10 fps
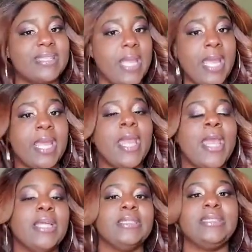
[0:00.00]
say
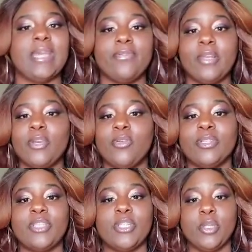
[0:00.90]
definitely go
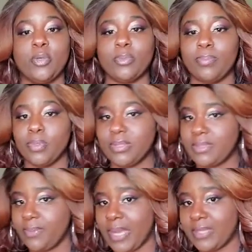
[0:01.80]
into your local beauty
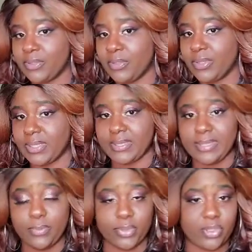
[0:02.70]
supply stores and
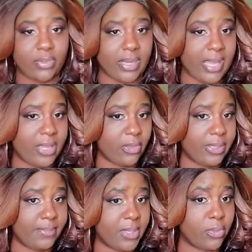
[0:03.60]
see what you can haggle
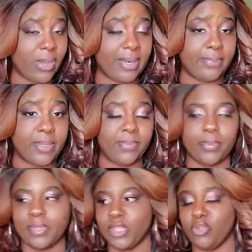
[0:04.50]
and mingle out of people,
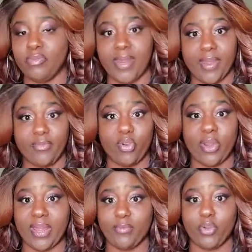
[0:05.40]
because you never
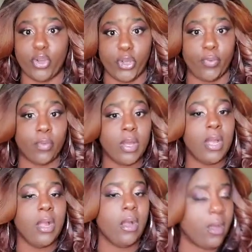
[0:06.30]
ever know.
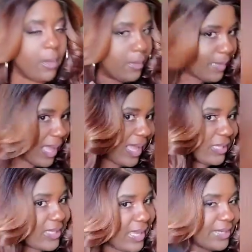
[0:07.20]
um I
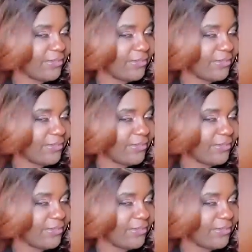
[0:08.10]
kind of